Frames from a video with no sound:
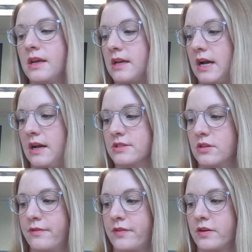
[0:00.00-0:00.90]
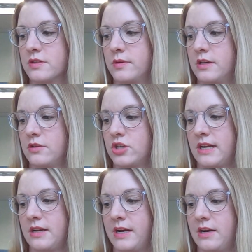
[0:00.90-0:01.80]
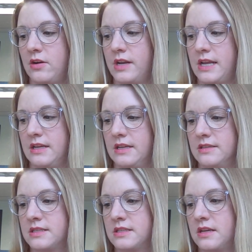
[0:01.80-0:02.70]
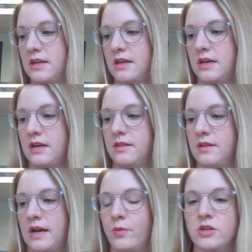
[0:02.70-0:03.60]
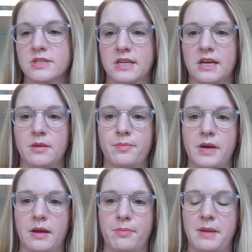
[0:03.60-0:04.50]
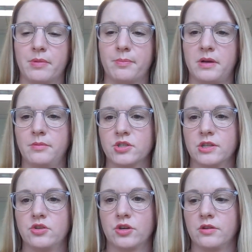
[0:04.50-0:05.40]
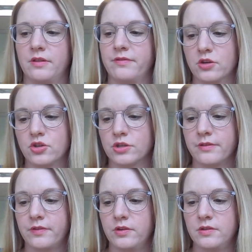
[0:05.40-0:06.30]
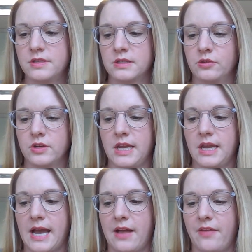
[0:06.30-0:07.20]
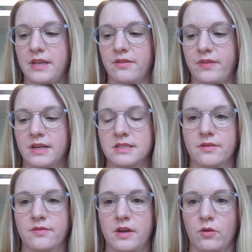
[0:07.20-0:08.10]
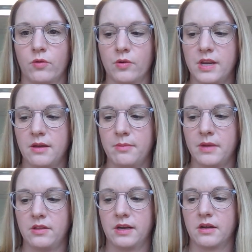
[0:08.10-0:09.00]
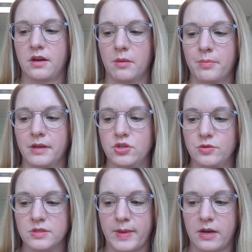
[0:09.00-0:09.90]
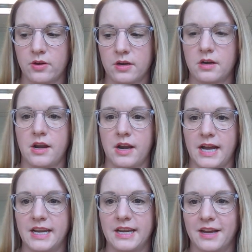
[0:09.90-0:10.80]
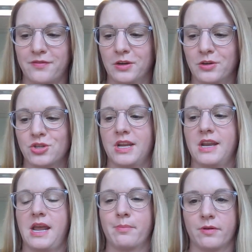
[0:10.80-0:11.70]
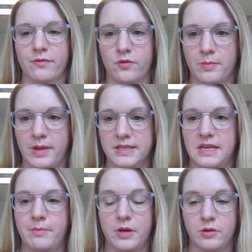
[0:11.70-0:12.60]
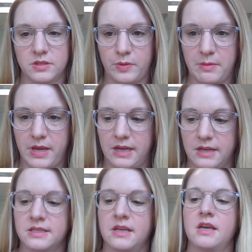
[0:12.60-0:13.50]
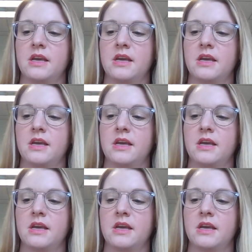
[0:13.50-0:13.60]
Uh, so the first one I'll chat about is uh, we just got a, a, paper published in the Journal of Functional Foods looking at the effects of Aronia melanocarpa juice powder on hindgut function and performance in post wean pigs.